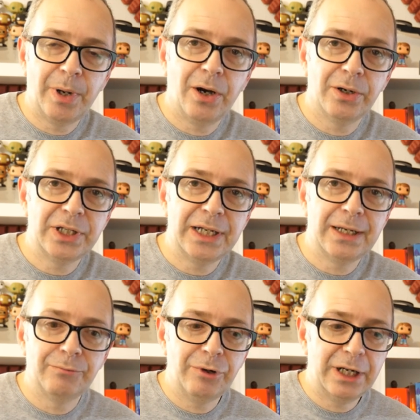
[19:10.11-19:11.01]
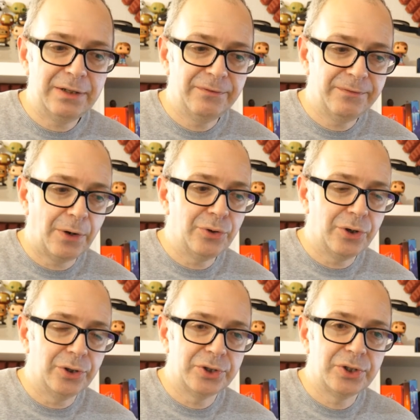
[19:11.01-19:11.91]
party and really
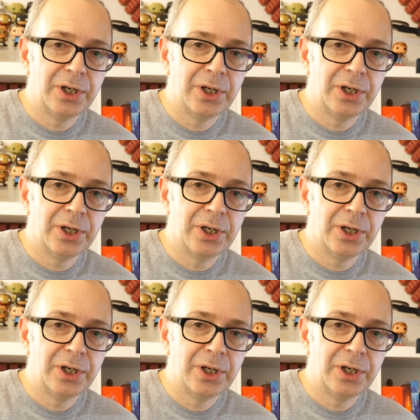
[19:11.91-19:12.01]
focus